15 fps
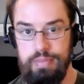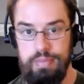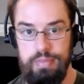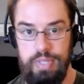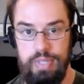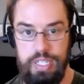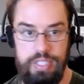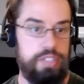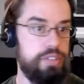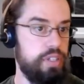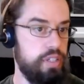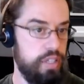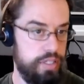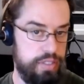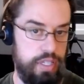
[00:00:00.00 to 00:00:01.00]

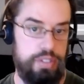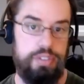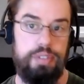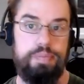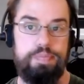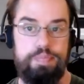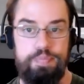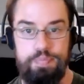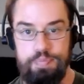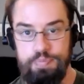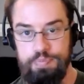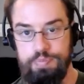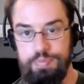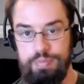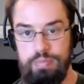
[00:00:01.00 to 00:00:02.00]
etc., etc.
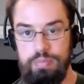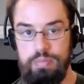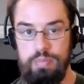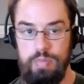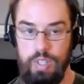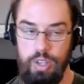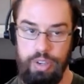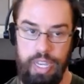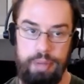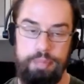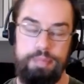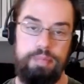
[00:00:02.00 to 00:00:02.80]
Okay,